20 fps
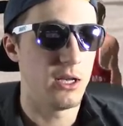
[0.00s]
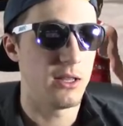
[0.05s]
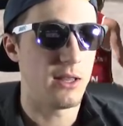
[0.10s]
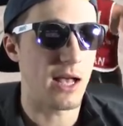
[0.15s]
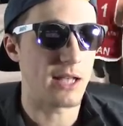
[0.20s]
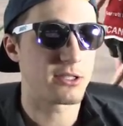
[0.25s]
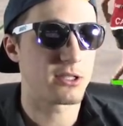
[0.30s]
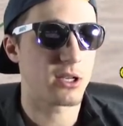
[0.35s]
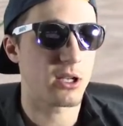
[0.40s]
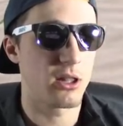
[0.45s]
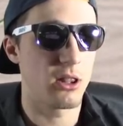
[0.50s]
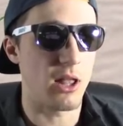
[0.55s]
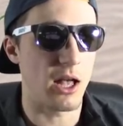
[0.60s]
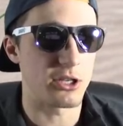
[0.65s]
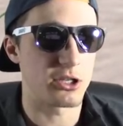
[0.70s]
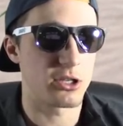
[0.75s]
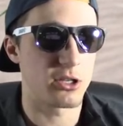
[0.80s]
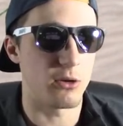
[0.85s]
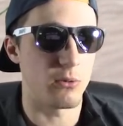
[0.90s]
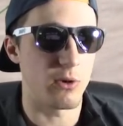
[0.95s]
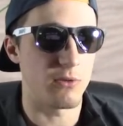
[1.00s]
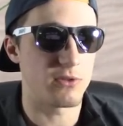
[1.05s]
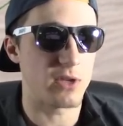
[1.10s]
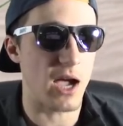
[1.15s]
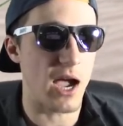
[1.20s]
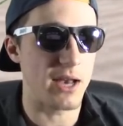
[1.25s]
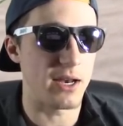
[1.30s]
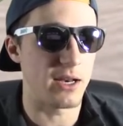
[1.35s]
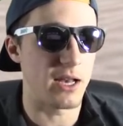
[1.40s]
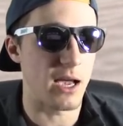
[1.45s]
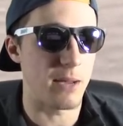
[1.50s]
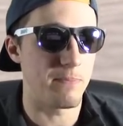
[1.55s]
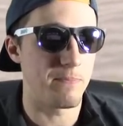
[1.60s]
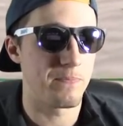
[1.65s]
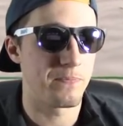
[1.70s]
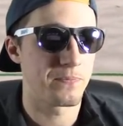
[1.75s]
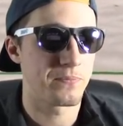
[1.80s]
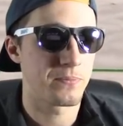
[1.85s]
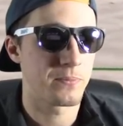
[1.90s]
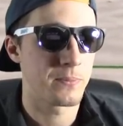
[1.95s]
That's clutch, though. We've tied it up.
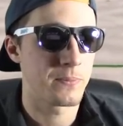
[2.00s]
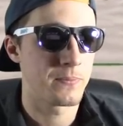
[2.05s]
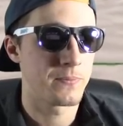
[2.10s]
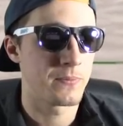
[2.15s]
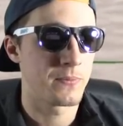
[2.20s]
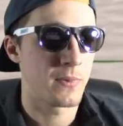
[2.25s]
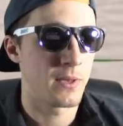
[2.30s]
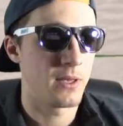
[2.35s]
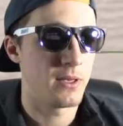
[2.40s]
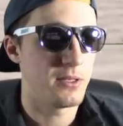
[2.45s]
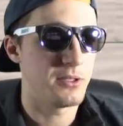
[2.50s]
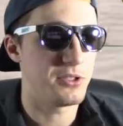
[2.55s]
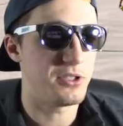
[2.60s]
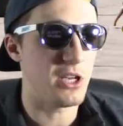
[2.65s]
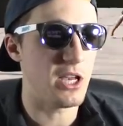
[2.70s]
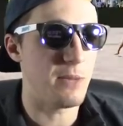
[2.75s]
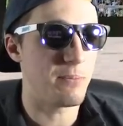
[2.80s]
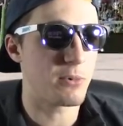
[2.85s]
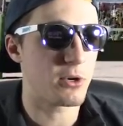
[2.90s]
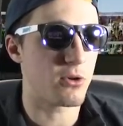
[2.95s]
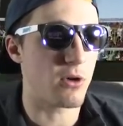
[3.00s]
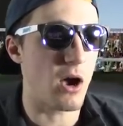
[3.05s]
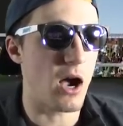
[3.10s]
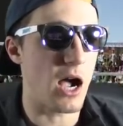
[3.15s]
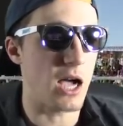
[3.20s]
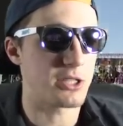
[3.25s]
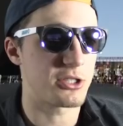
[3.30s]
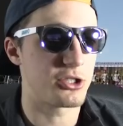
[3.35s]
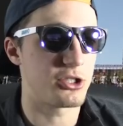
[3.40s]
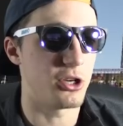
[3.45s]
Deep cross,